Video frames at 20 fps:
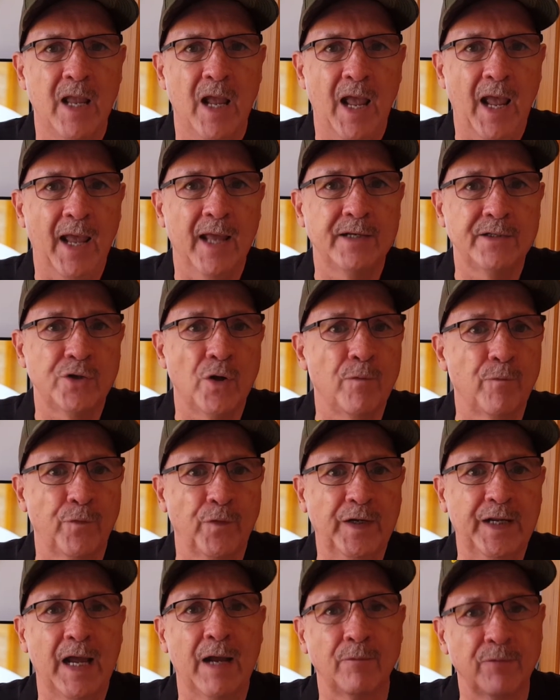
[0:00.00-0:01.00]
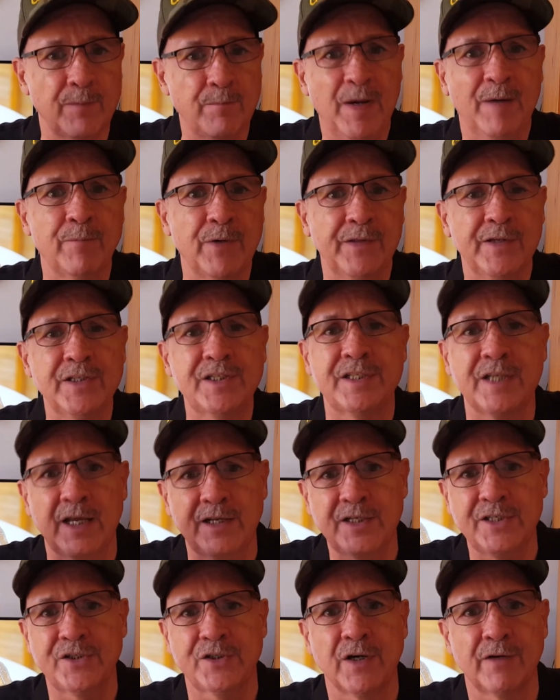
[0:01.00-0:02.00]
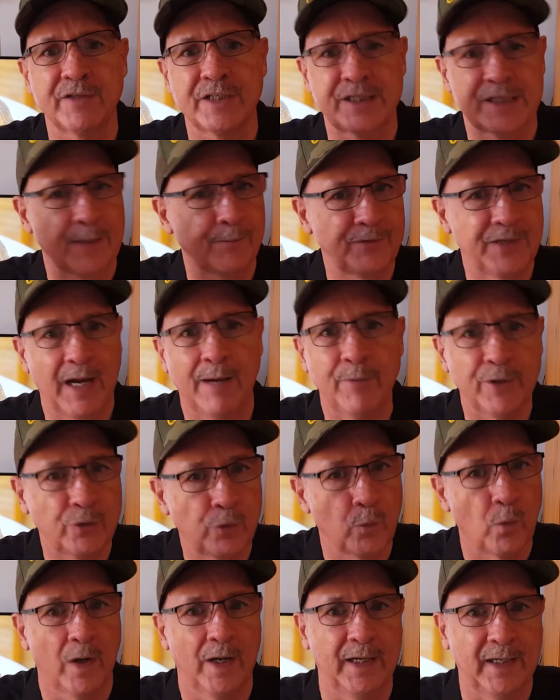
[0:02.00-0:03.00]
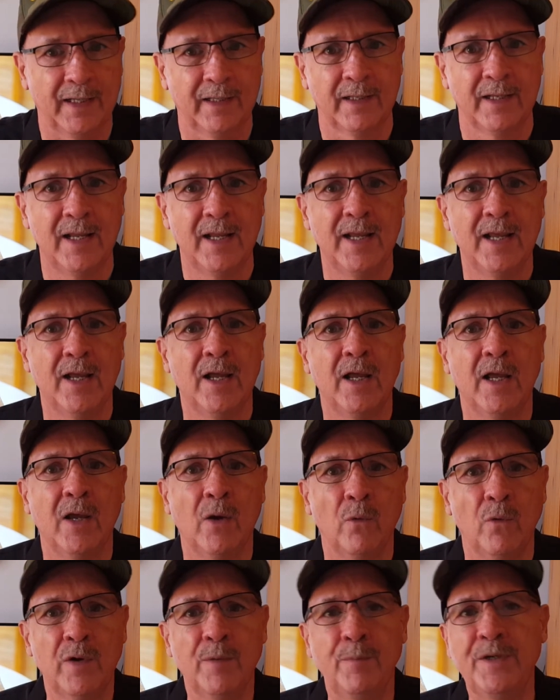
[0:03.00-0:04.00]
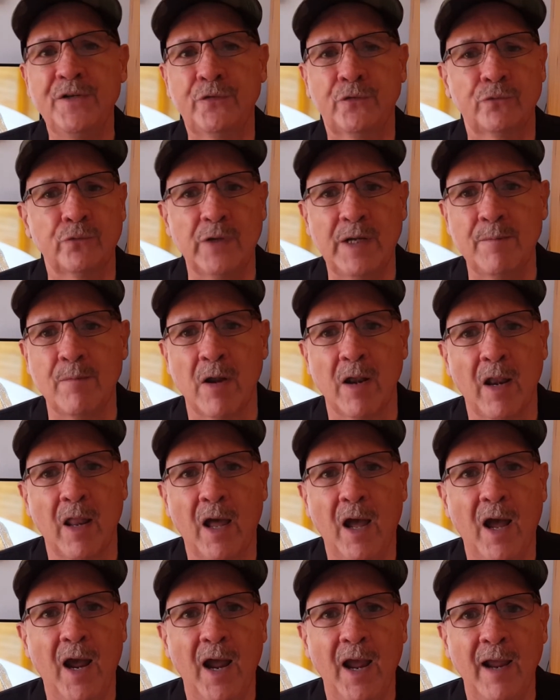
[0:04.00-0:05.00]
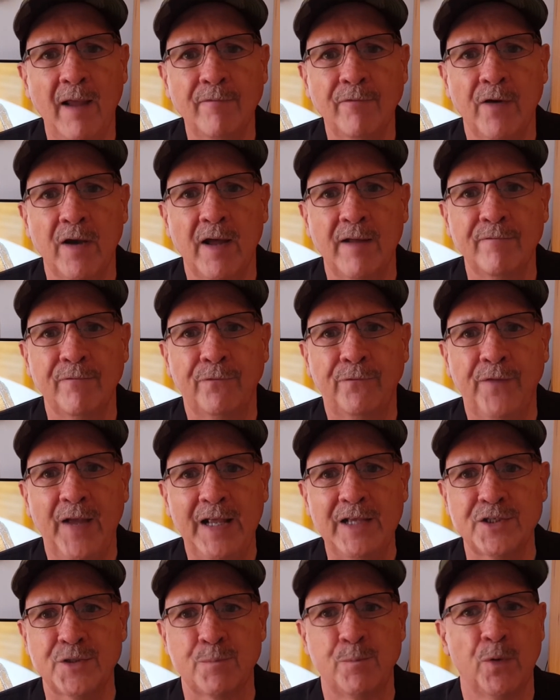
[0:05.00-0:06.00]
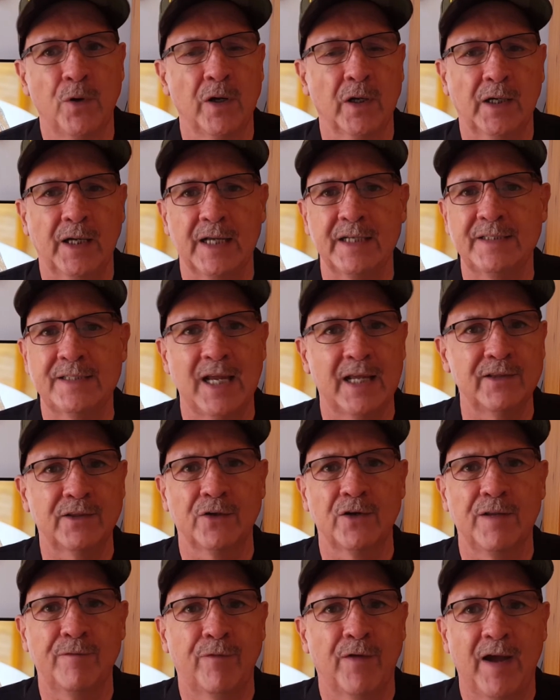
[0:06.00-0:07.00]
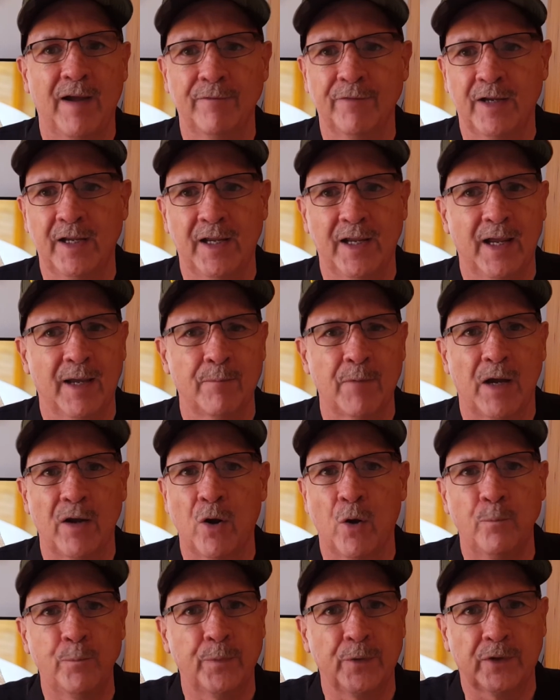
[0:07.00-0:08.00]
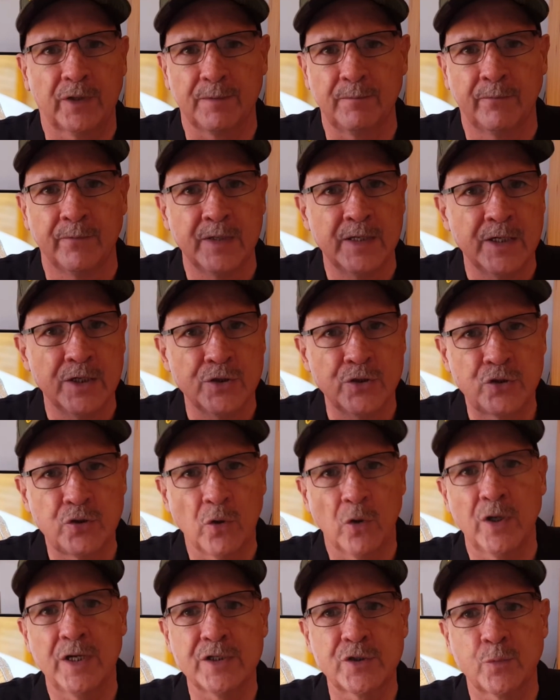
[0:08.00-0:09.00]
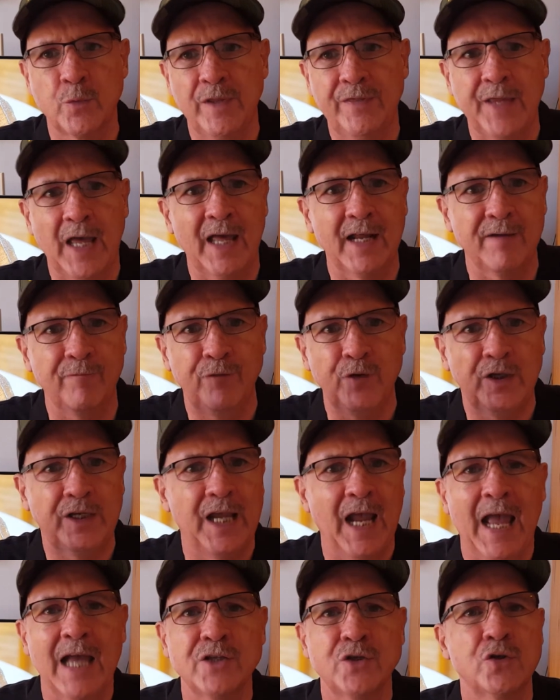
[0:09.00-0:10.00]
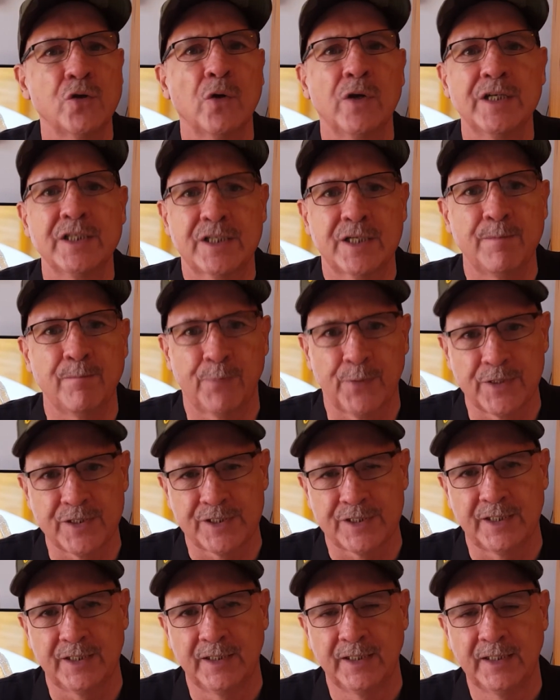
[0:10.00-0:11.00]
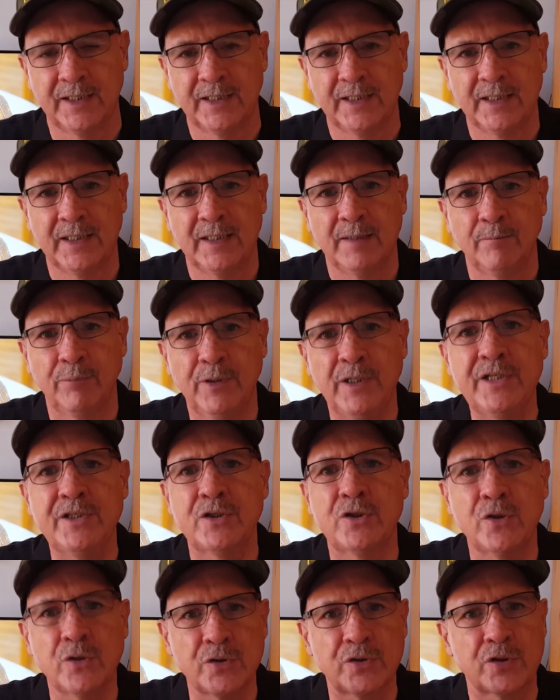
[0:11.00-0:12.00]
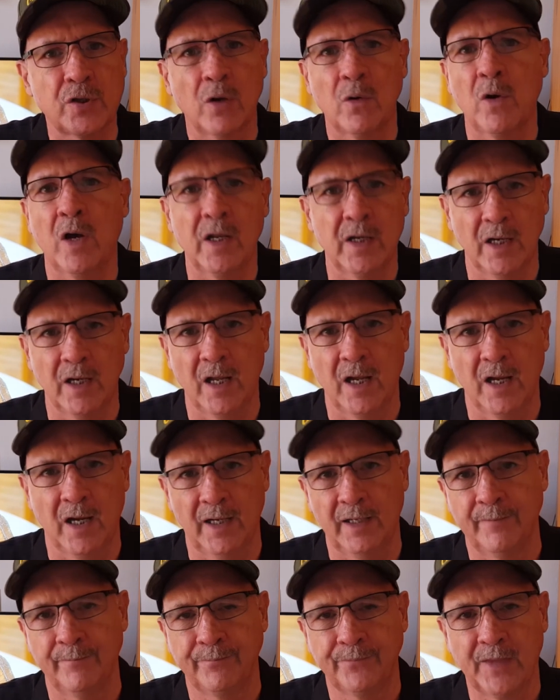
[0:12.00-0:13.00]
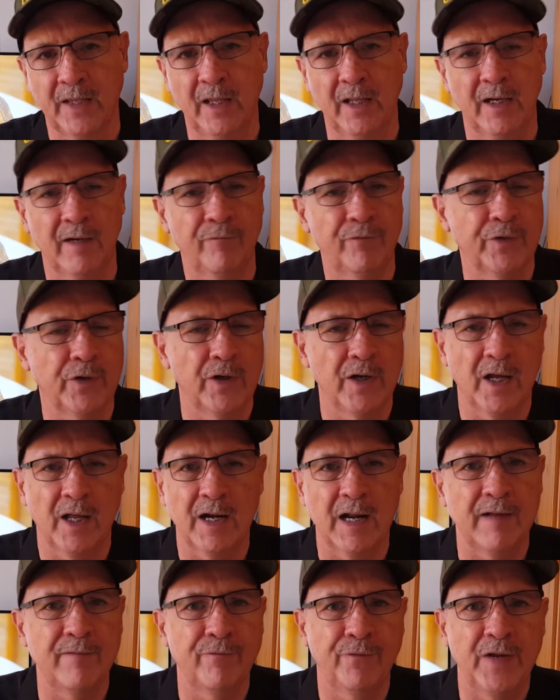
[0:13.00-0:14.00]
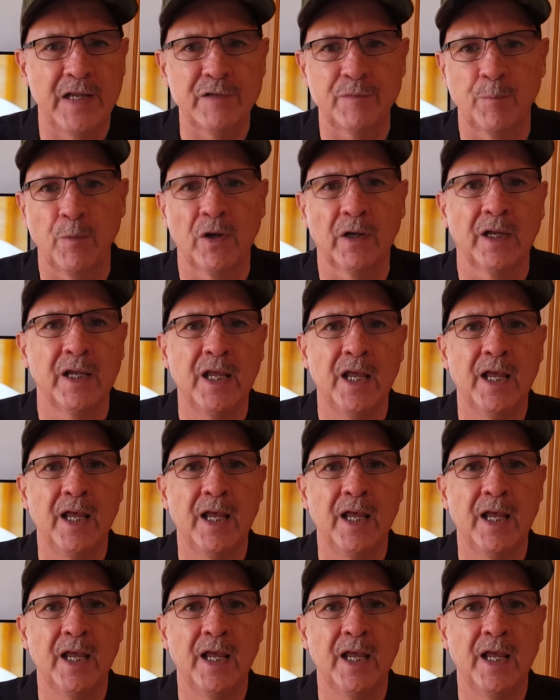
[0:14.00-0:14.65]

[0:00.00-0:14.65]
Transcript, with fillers: And don't forget, remember, this Sunday service, September 20th, we'll be streamed live on Facebook at 10:35 a.m. I hope you can join us with that. If you can't join us in person, please do so online. And if you're not on Facebook,